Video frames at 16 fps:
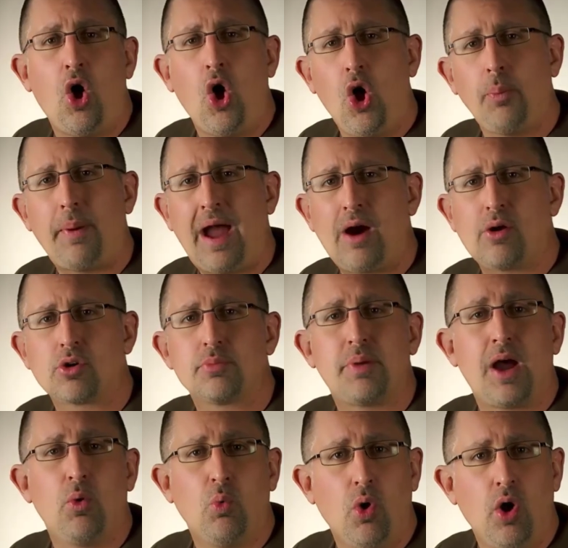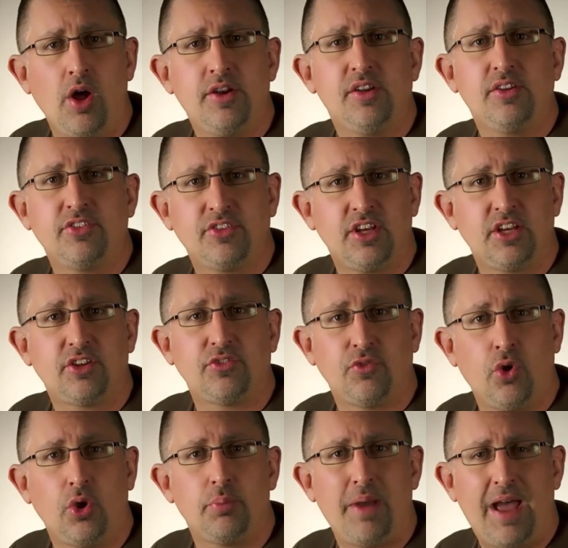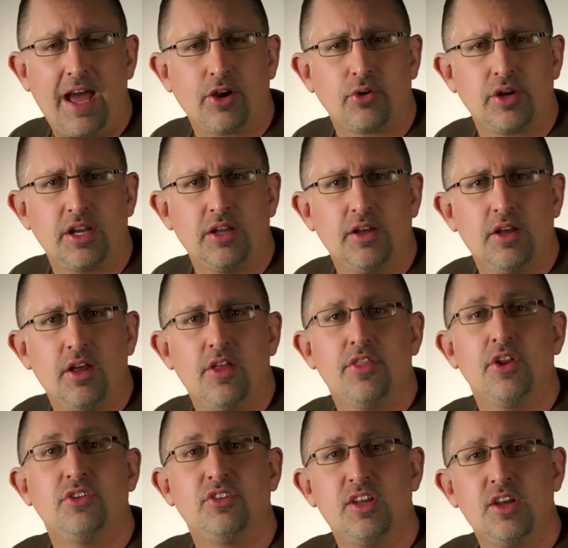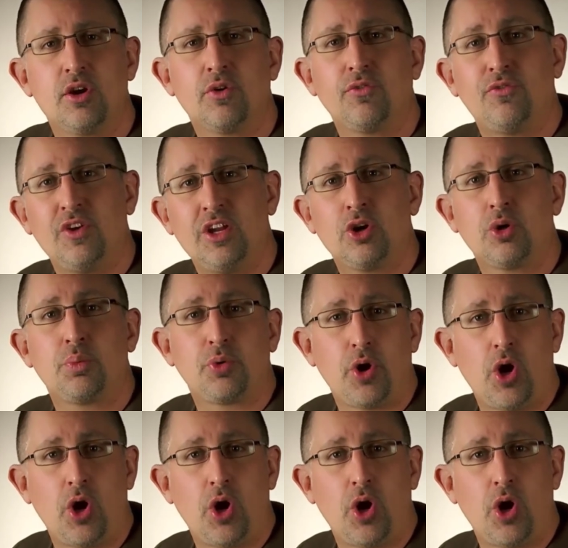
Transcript: all powered by one 6-volt battery the Deer Feeder